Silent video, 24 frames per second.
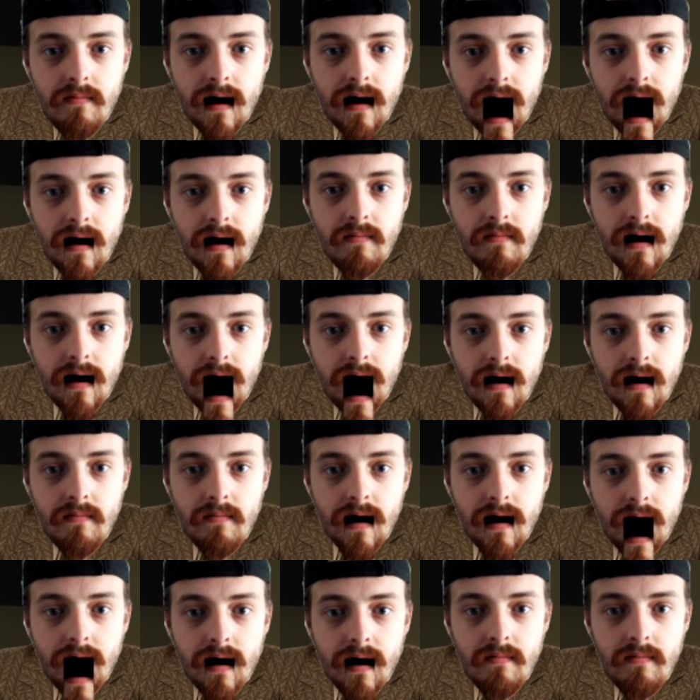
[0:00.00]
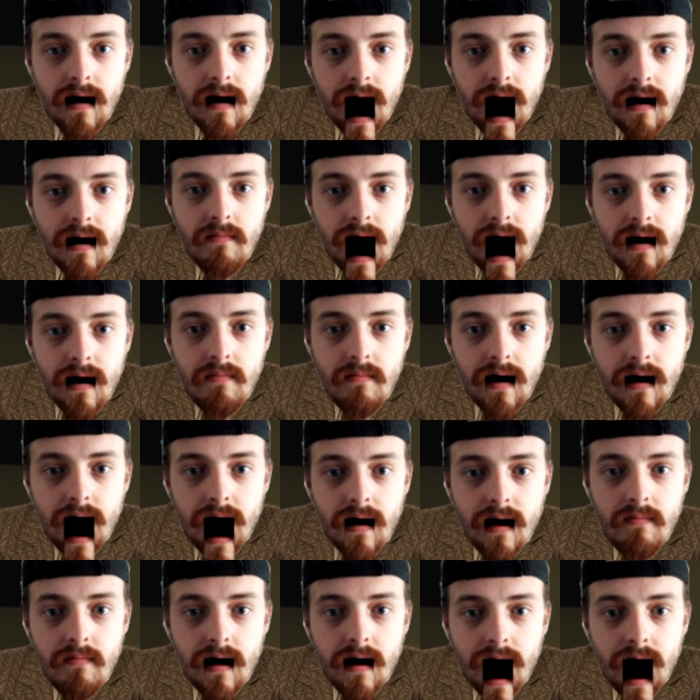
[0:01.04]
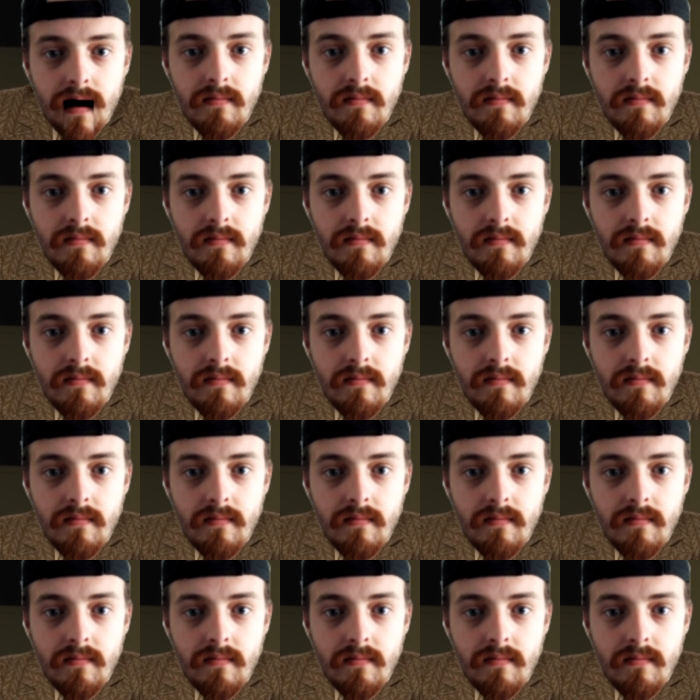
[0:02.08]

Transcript: get from the gameplay trailer that it's an all-rounder.